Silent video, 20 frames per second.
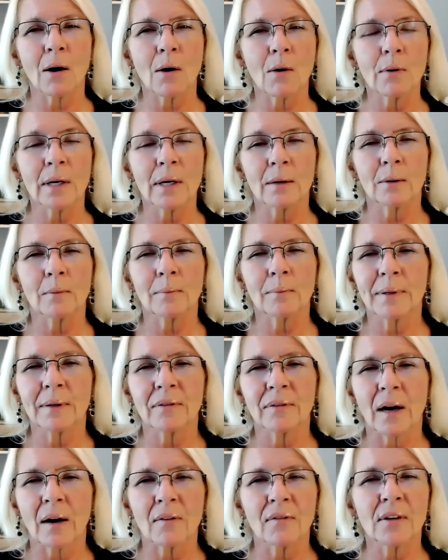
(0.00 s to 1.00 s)
own.
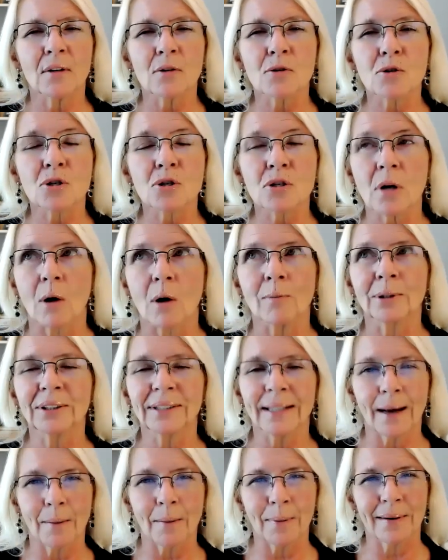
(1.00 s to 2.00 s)
I feel so
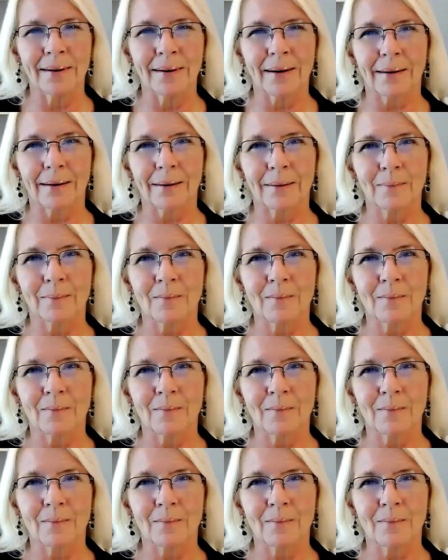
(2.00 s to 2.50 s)
much happier.